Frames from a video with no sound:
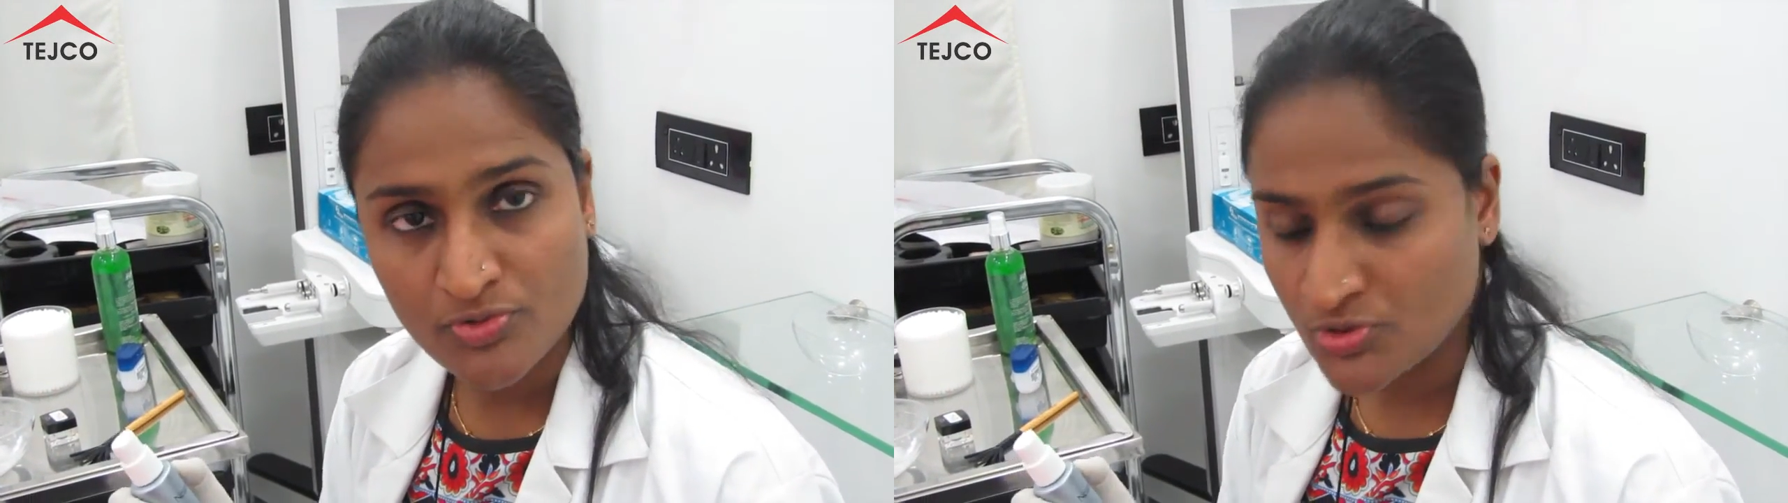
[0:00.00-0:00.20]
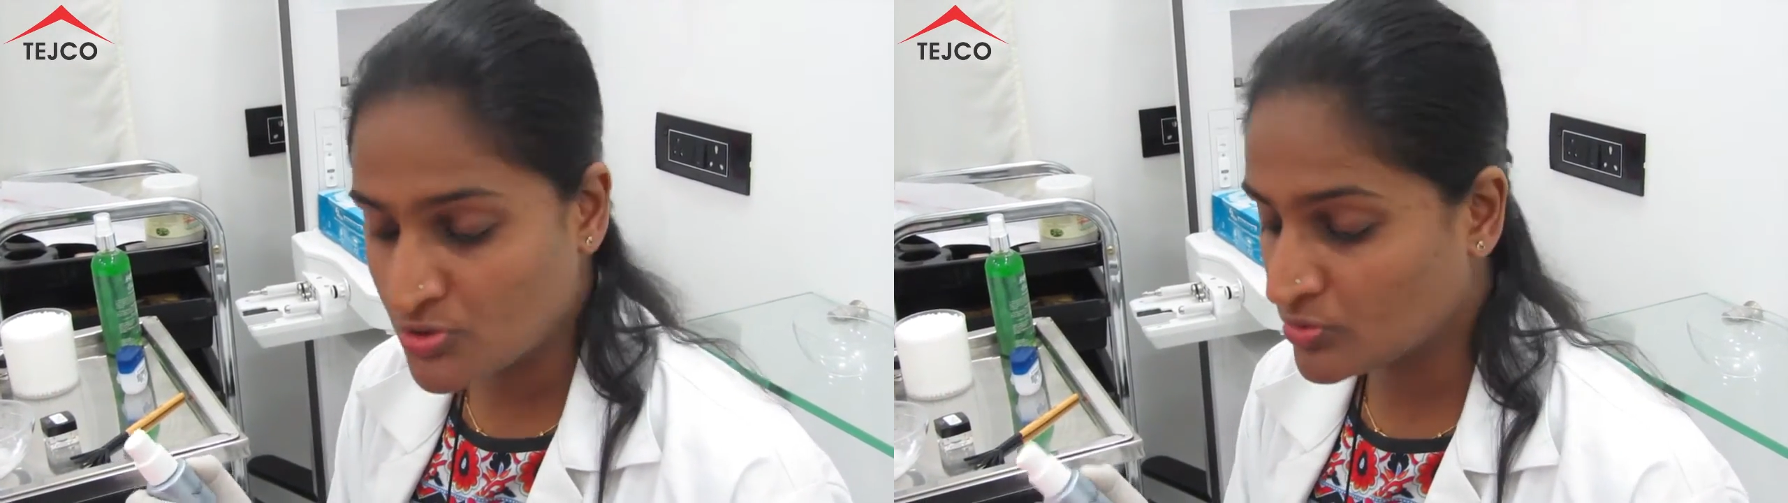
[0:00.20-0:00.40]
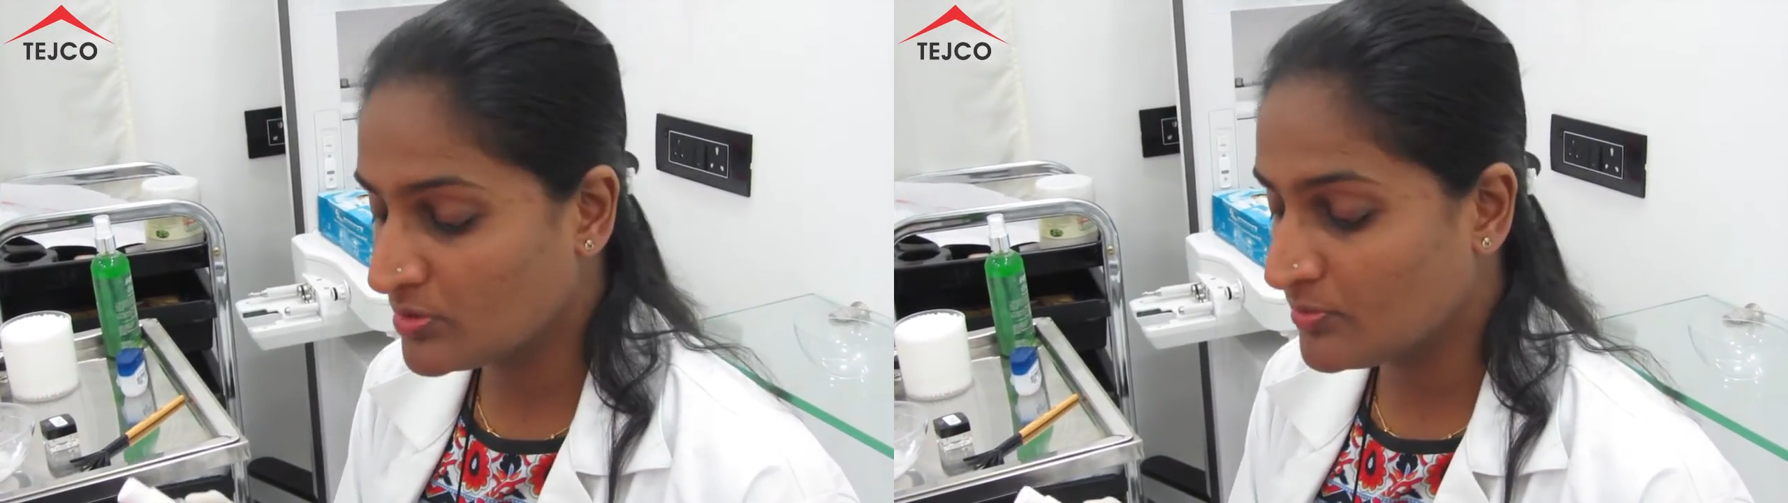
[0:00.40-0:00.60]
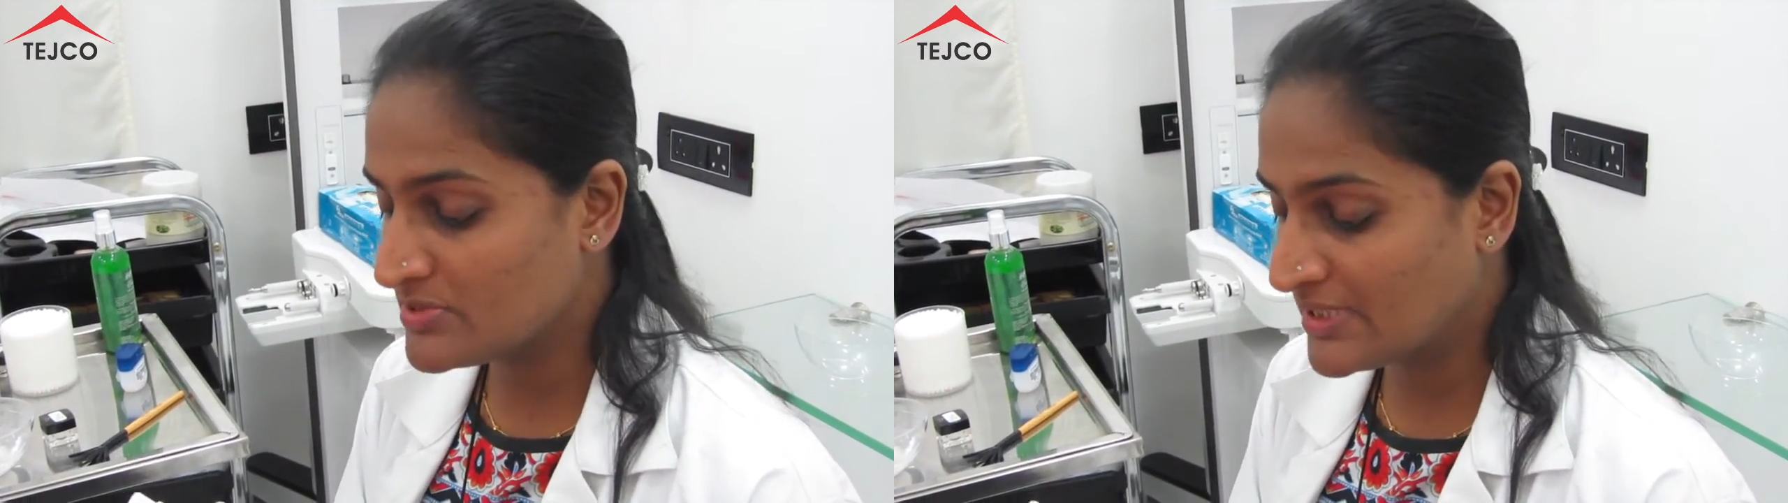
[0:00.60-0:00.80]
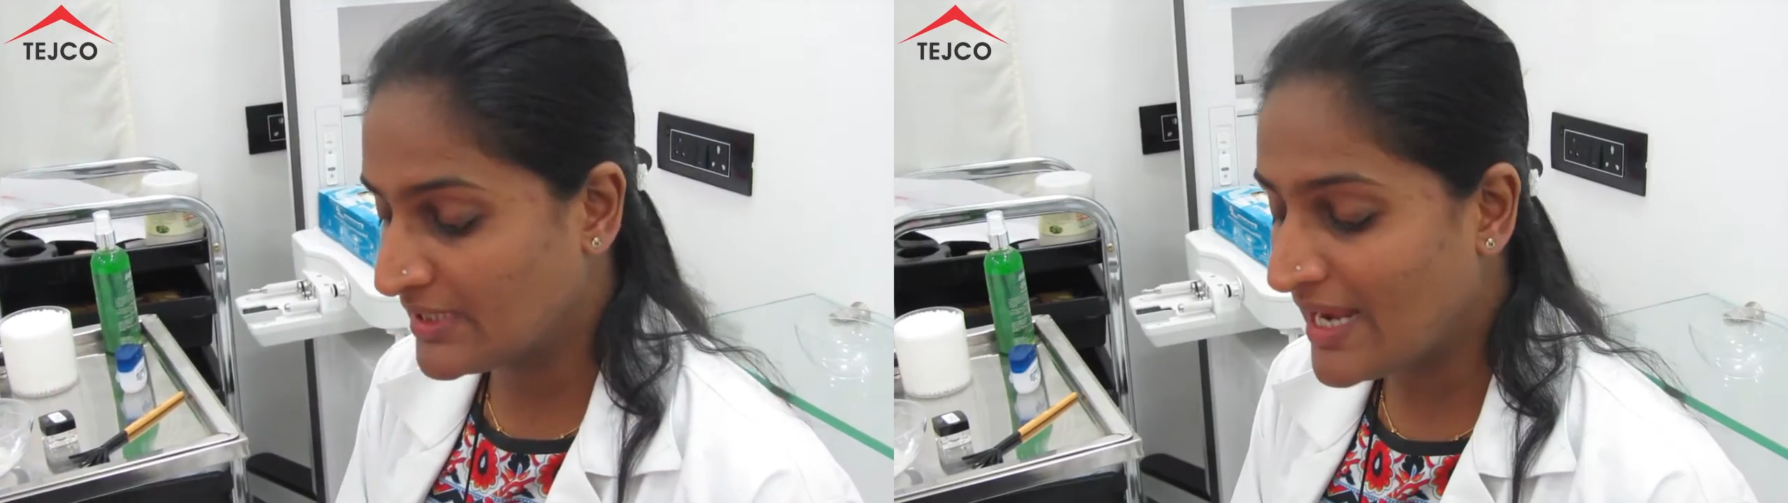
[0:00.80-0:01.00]
So the
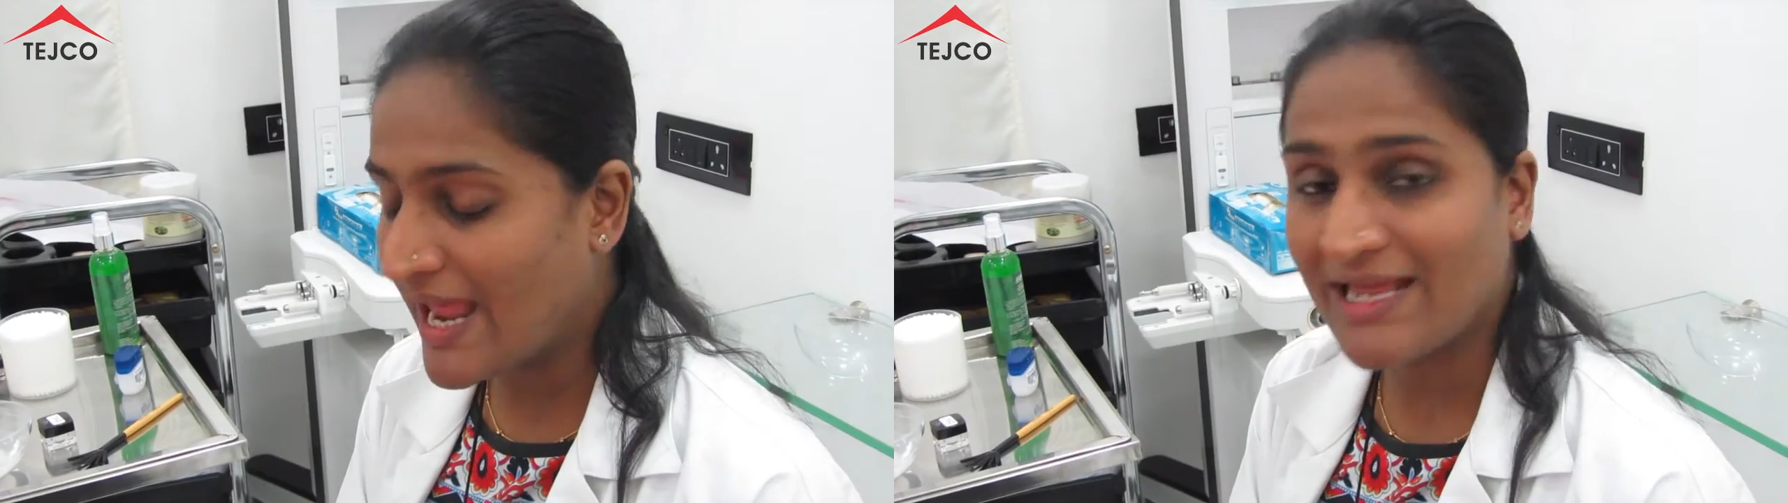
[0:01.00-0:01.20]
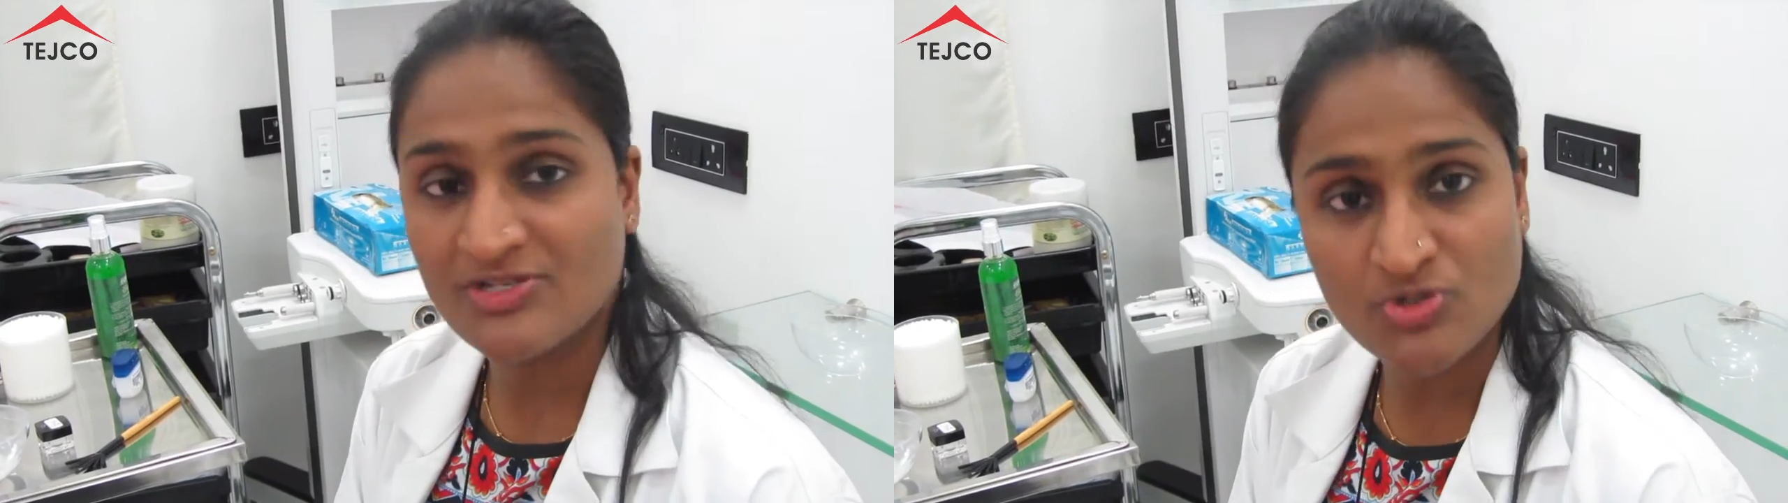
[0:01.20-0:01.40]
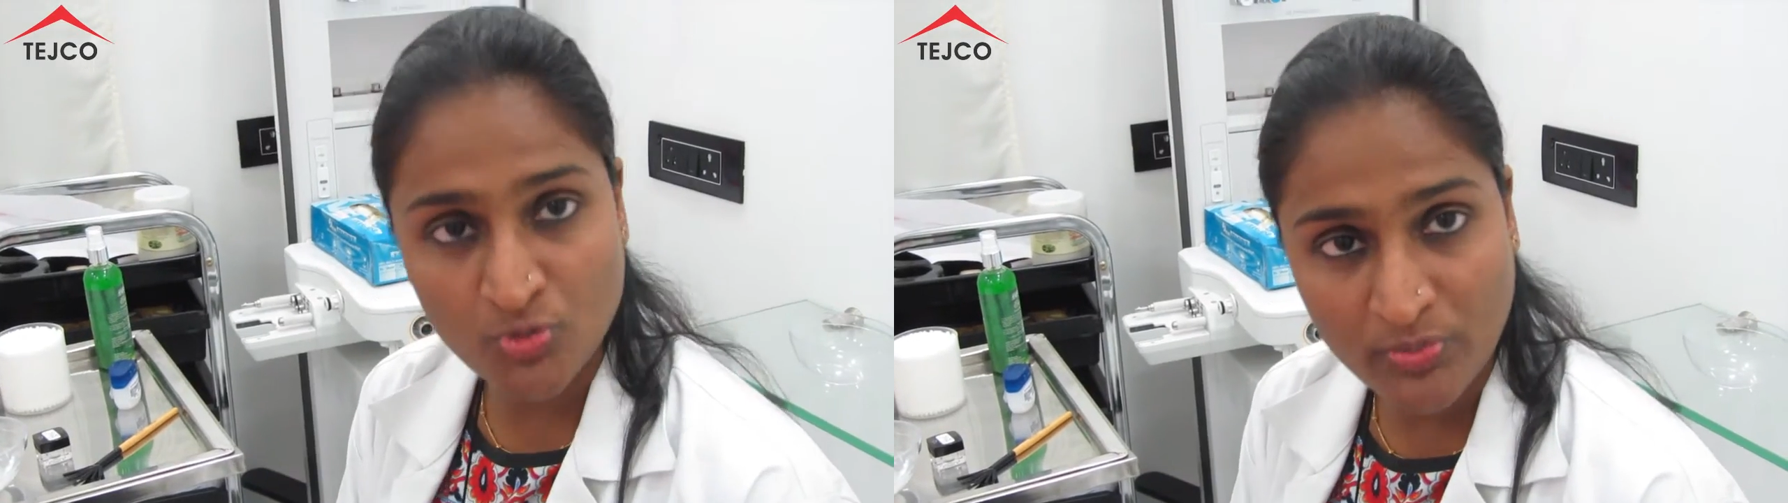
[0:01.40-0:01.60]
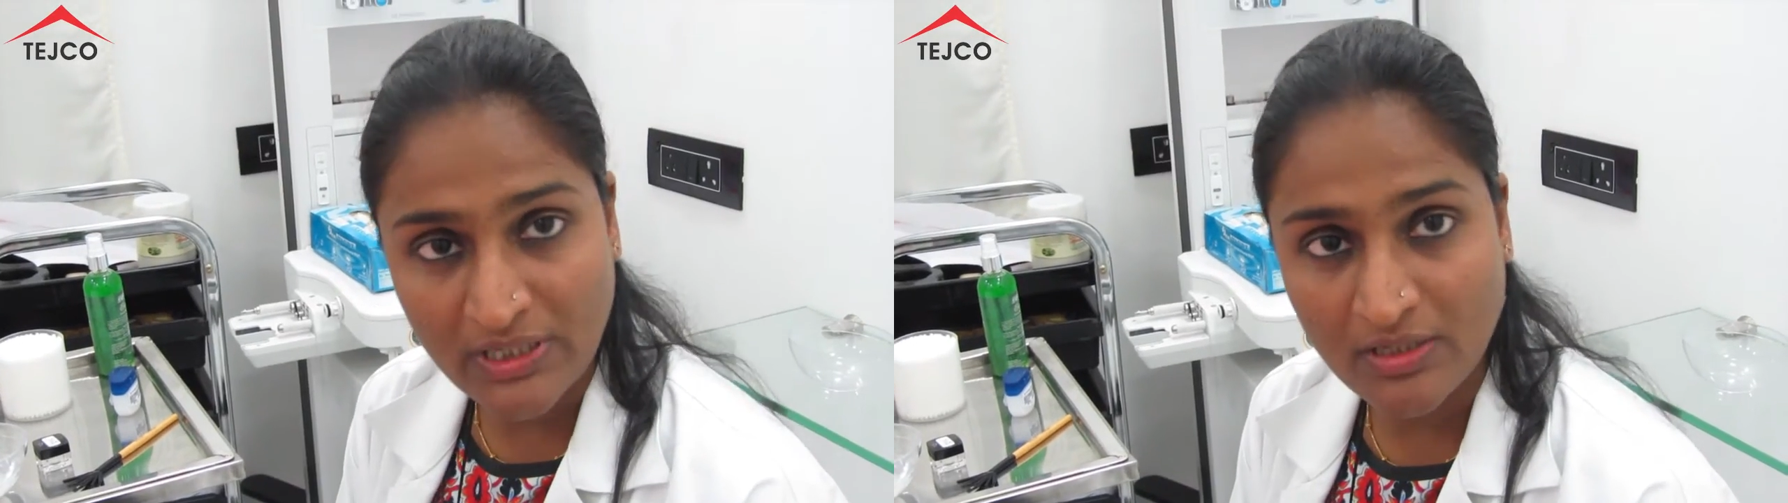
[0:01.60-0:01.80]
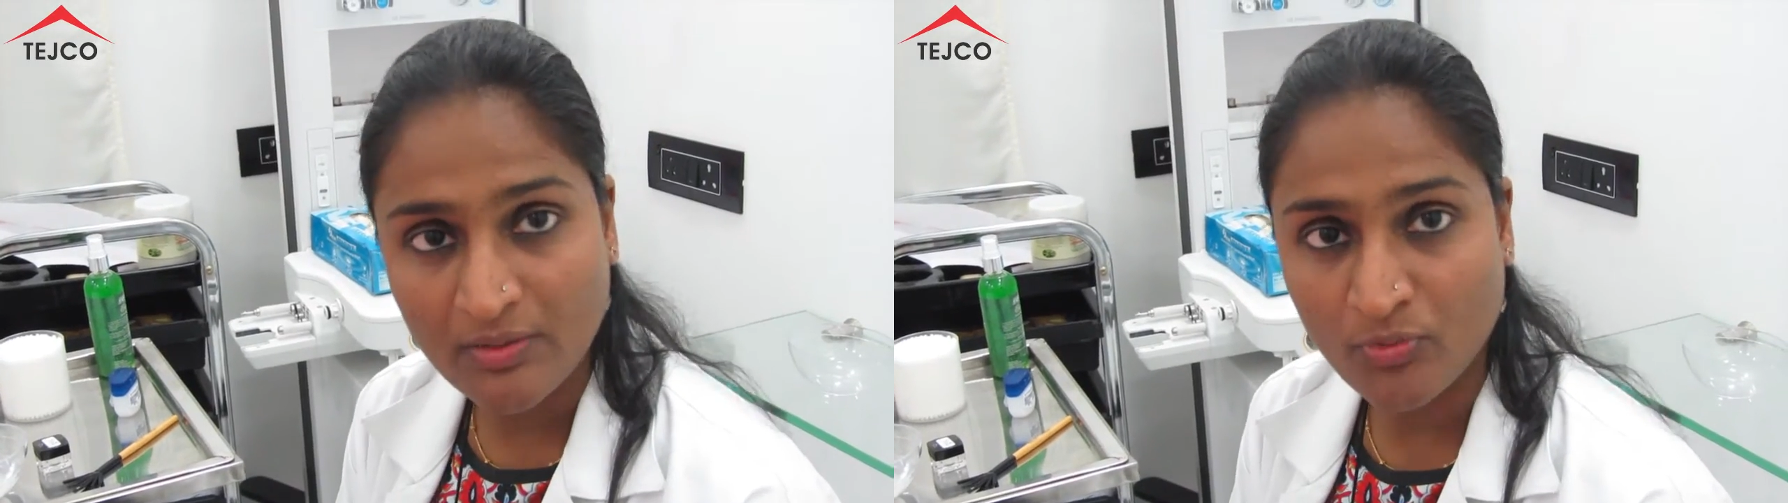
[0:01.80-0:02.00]
skin has to be